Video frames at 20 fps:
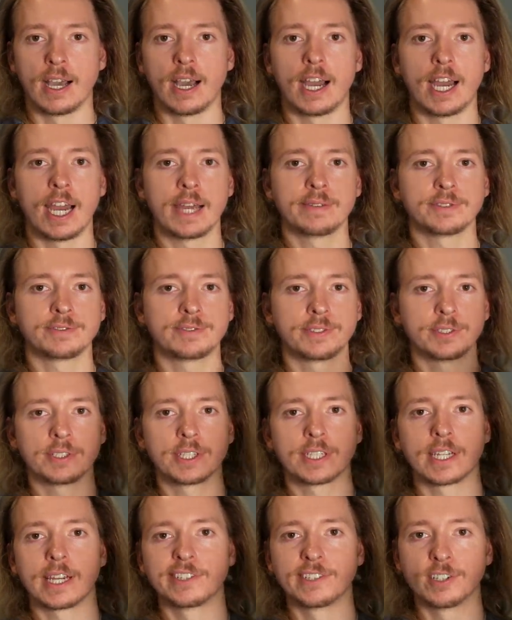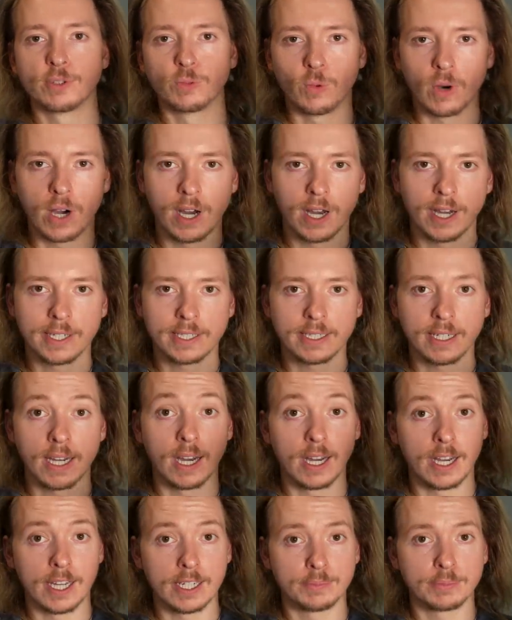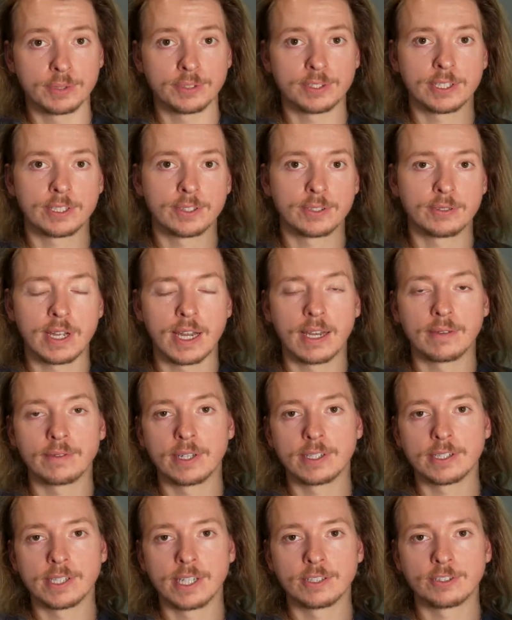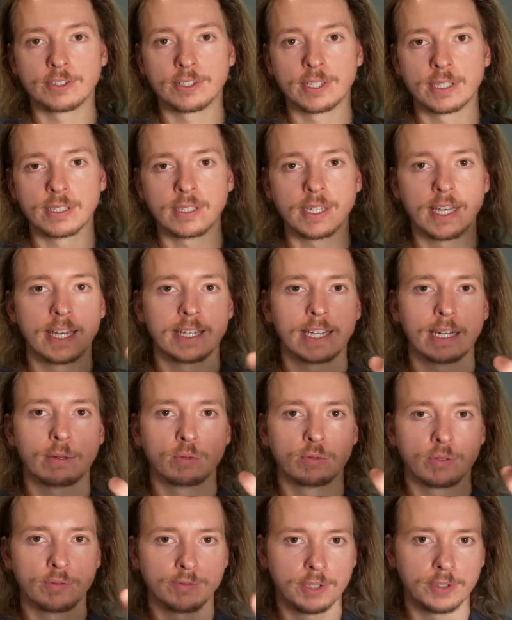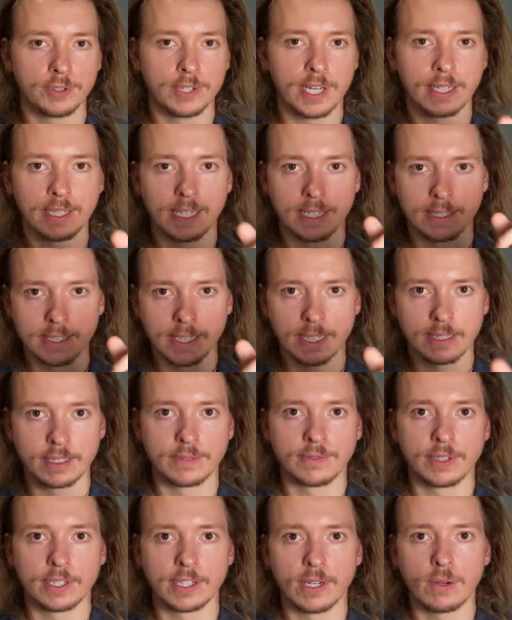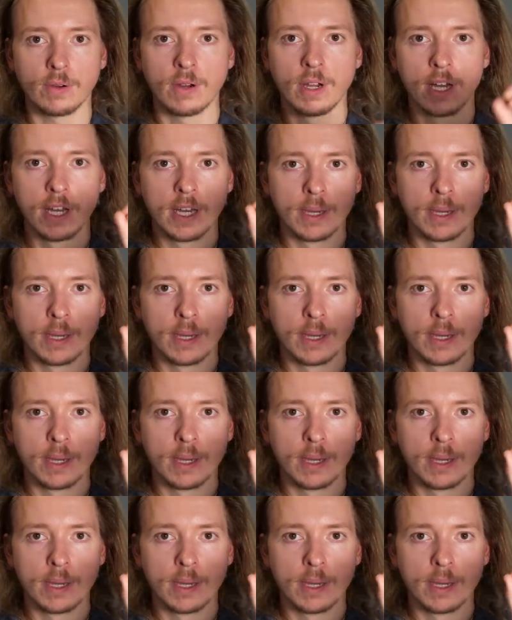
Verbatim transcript: I have a feeling I know why I, in particular, have ADHD, and I will reveal that at the end of the video.